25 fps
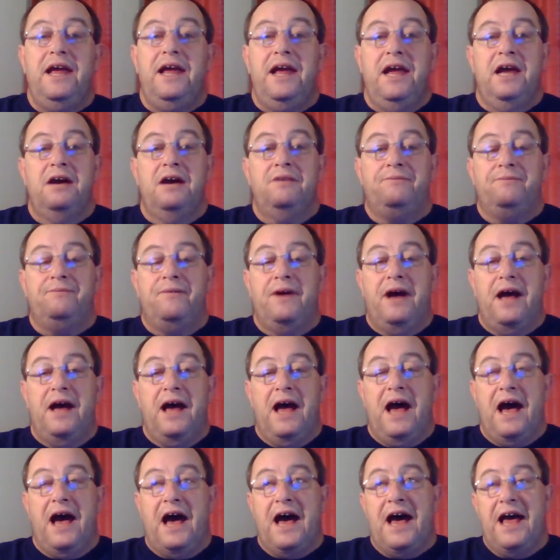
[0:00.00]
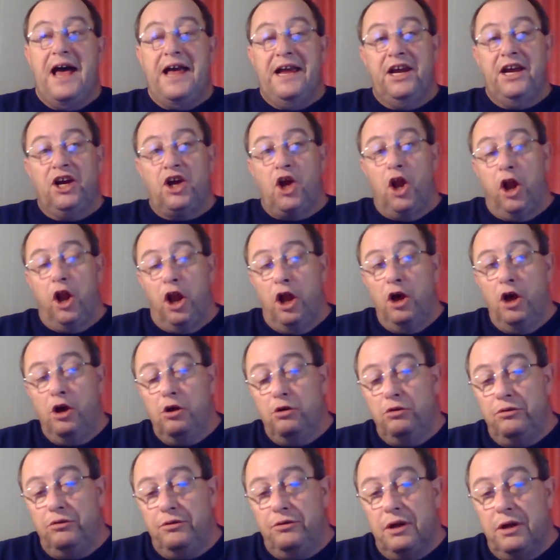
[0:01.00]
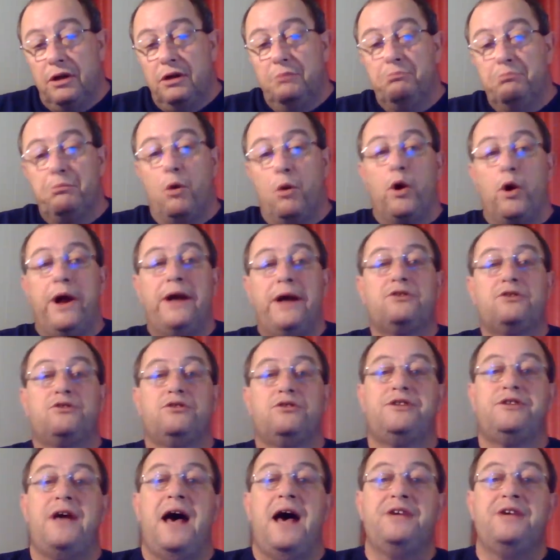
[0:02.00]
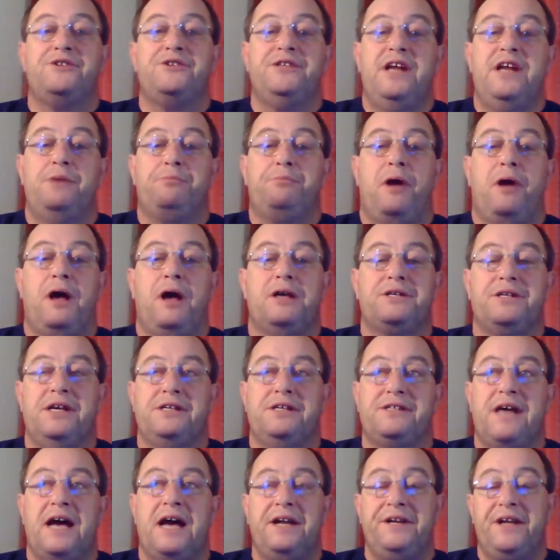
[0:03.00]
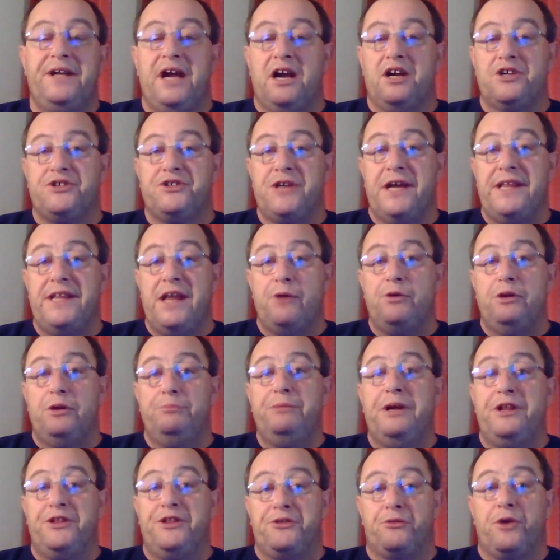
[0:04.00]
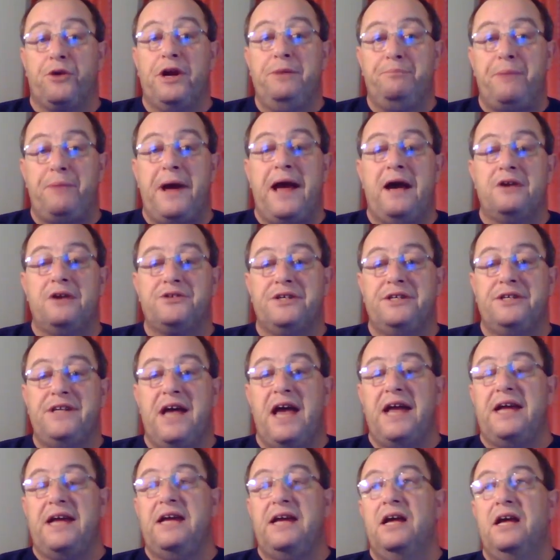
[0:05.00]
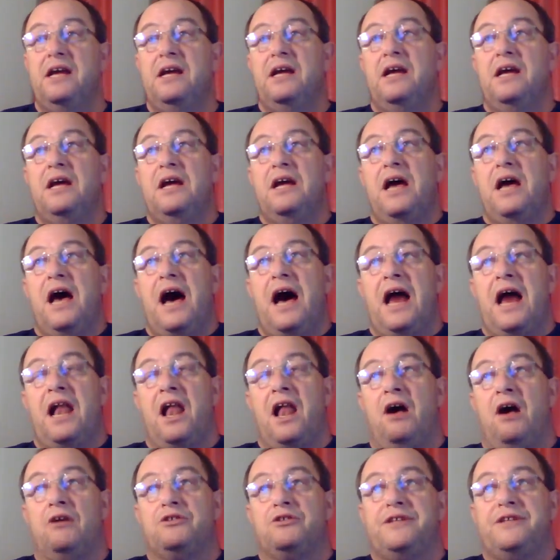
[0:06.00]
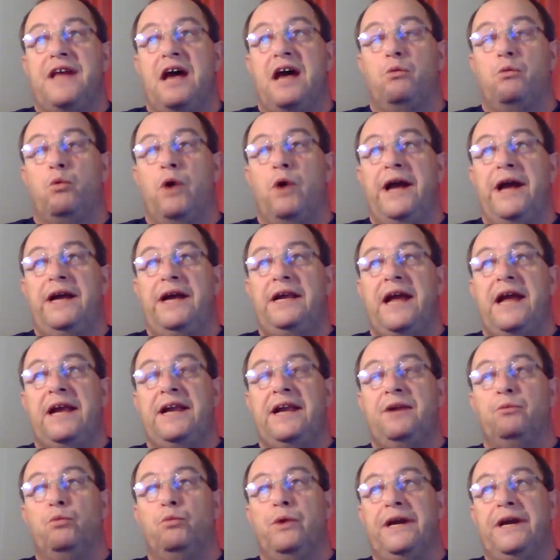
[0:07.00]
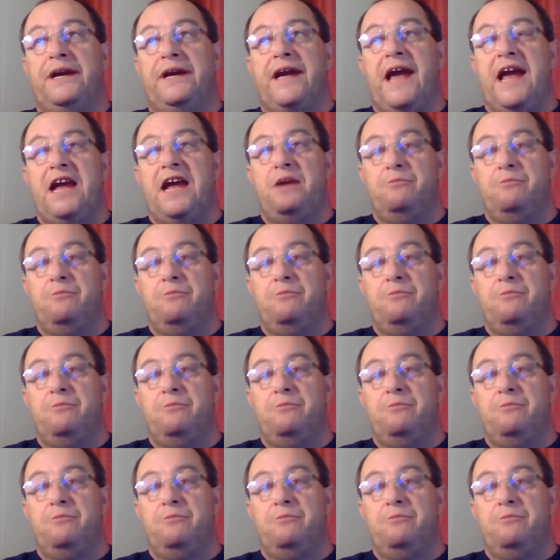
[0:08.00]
If I include more exercise in that process, I dare say that would be 3 pounds a day. I lost that weight, and then we